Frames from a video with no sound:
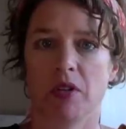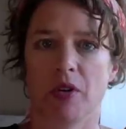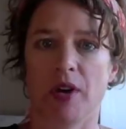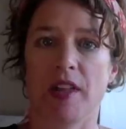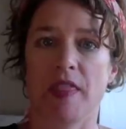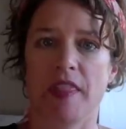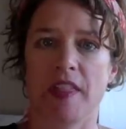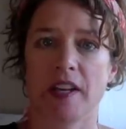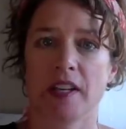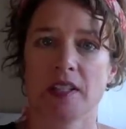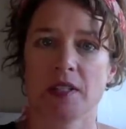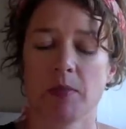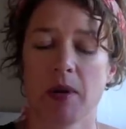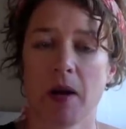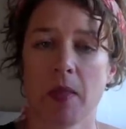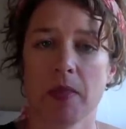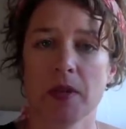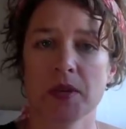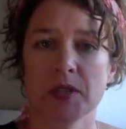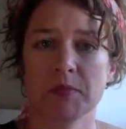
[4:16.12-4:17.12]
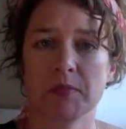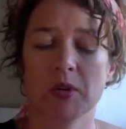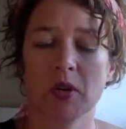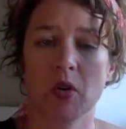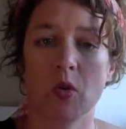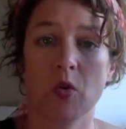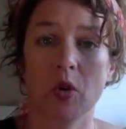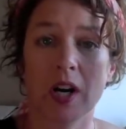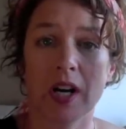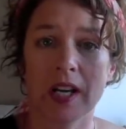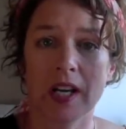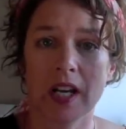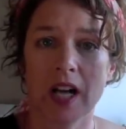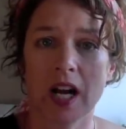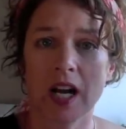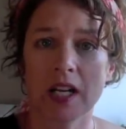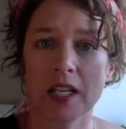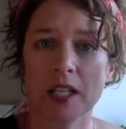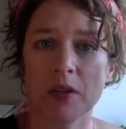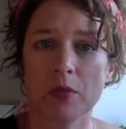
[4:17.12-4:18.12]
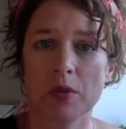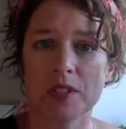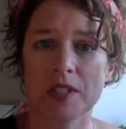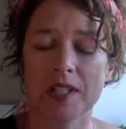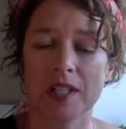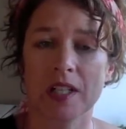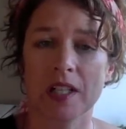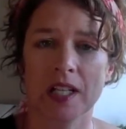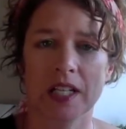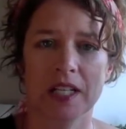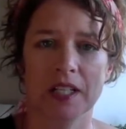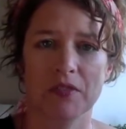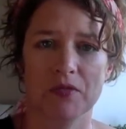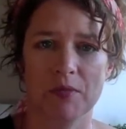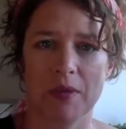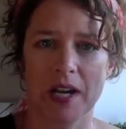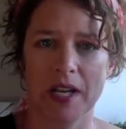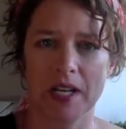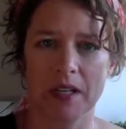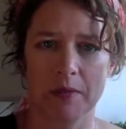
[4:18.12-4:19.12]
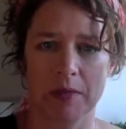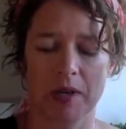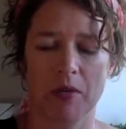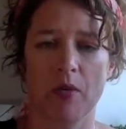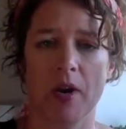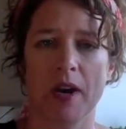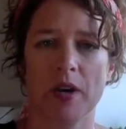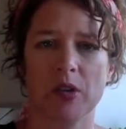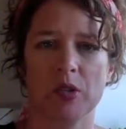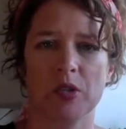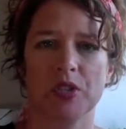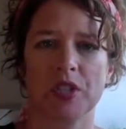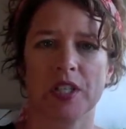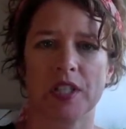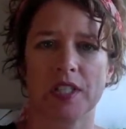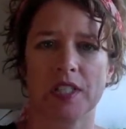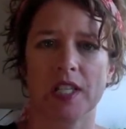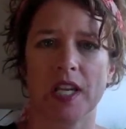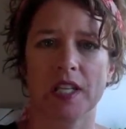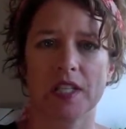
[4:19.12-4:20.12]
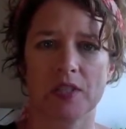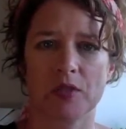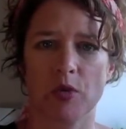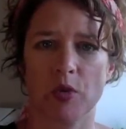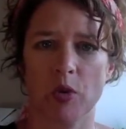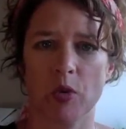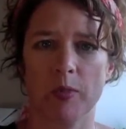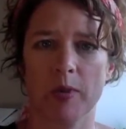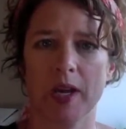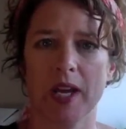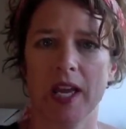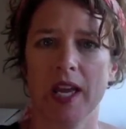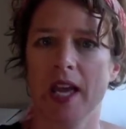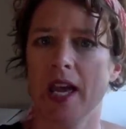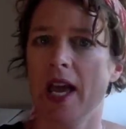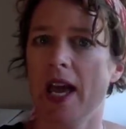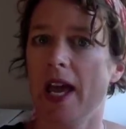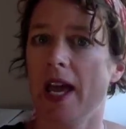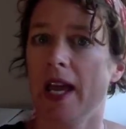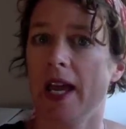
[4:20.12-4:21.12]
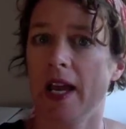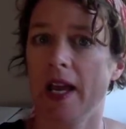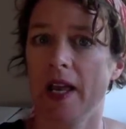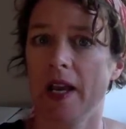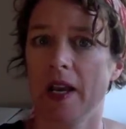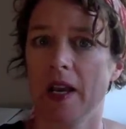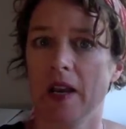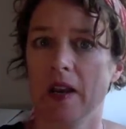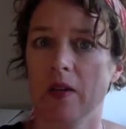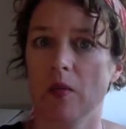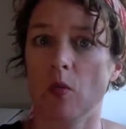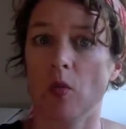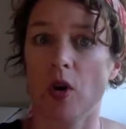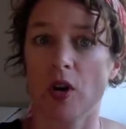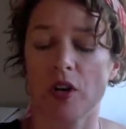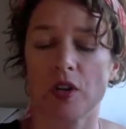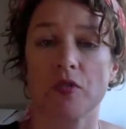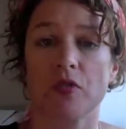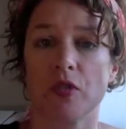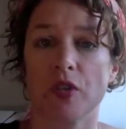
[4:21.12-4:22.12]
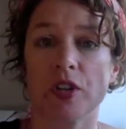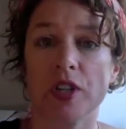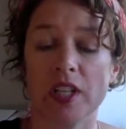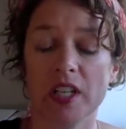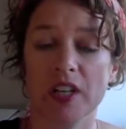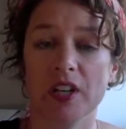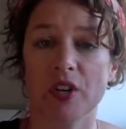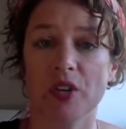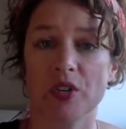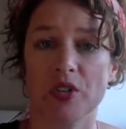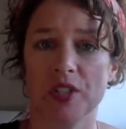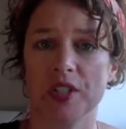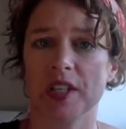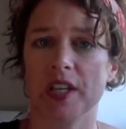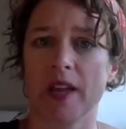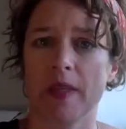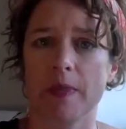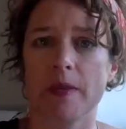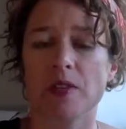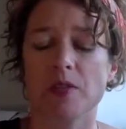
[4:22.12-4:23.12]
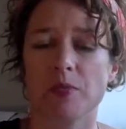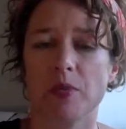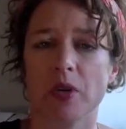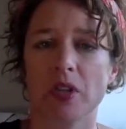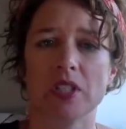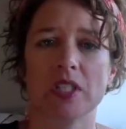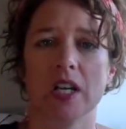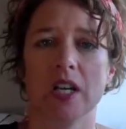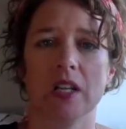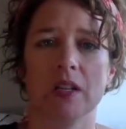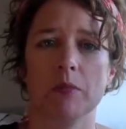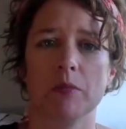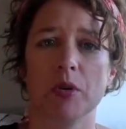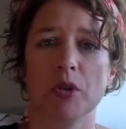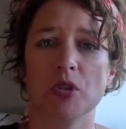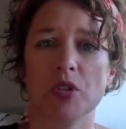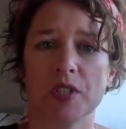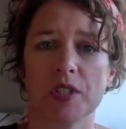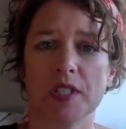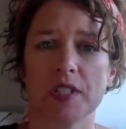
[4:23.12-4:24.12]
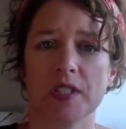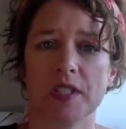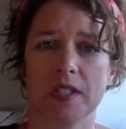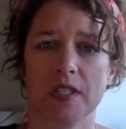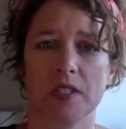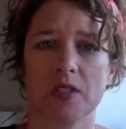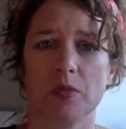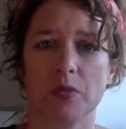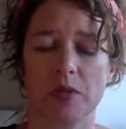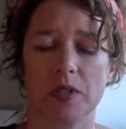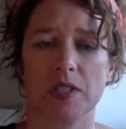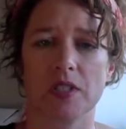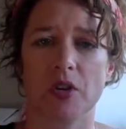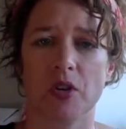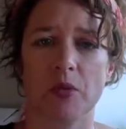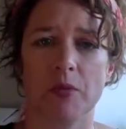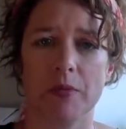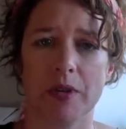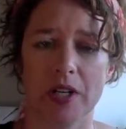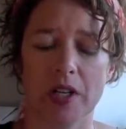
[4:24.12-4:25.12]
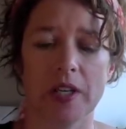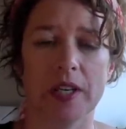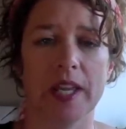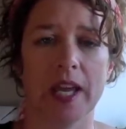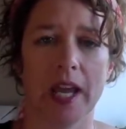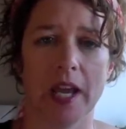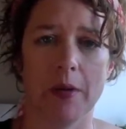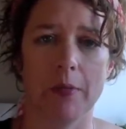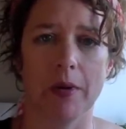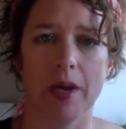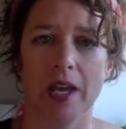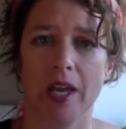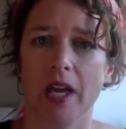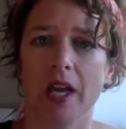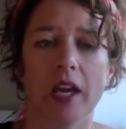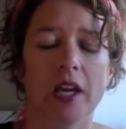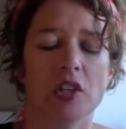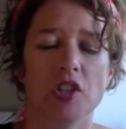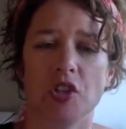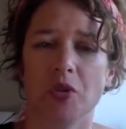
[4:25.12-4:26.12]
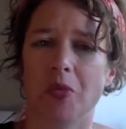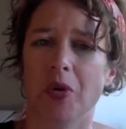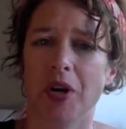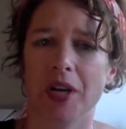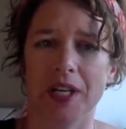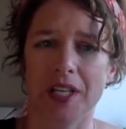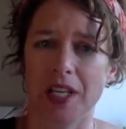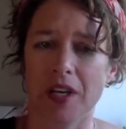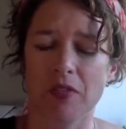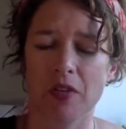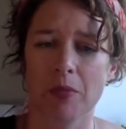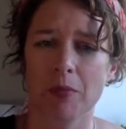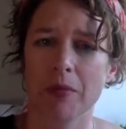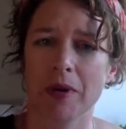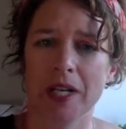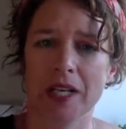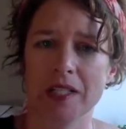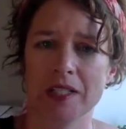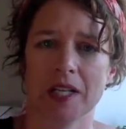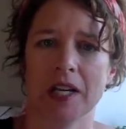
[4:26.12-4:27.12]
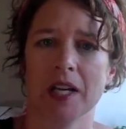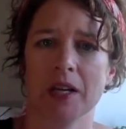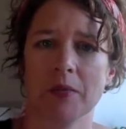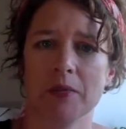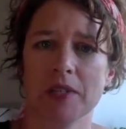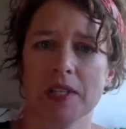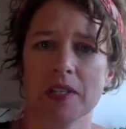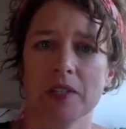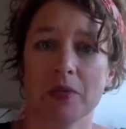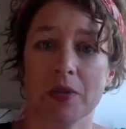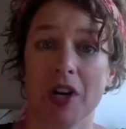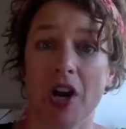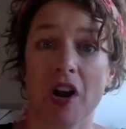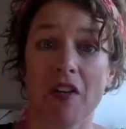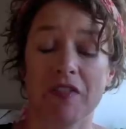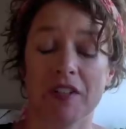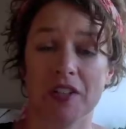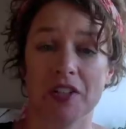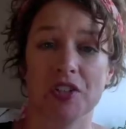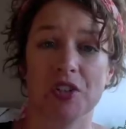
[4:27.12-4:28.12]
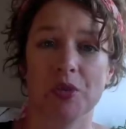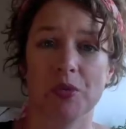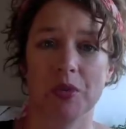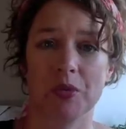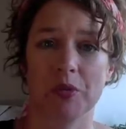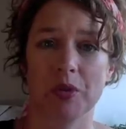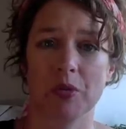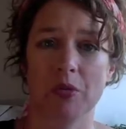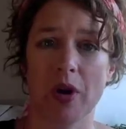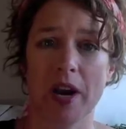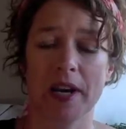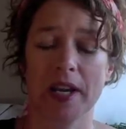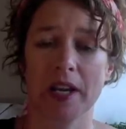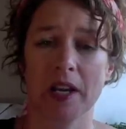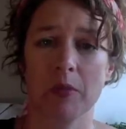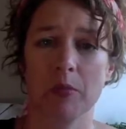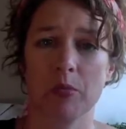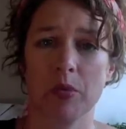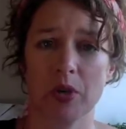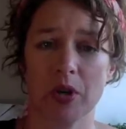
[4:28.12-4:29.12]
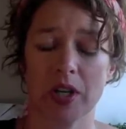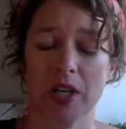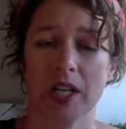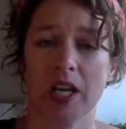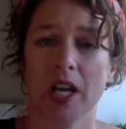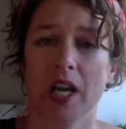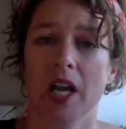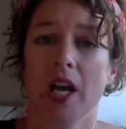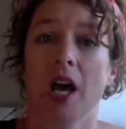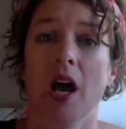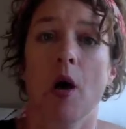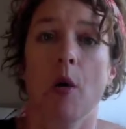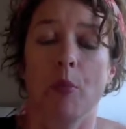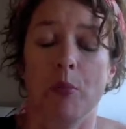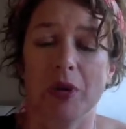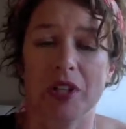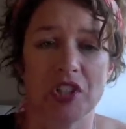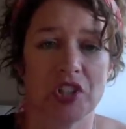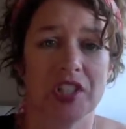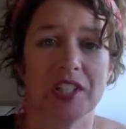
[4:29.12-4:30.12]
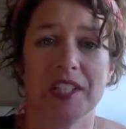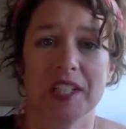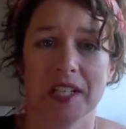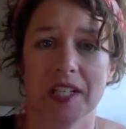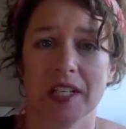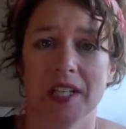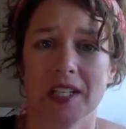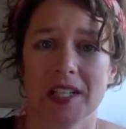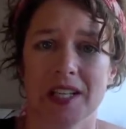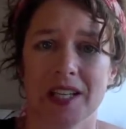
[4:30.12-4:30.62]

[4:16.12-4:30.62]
great things about this book. One, Annie was a client of mine in my writer success group and worked for years to get this book done. Persistence was her middle name. She wanted to give up many times, as we often do when we're writing a book but she didn't.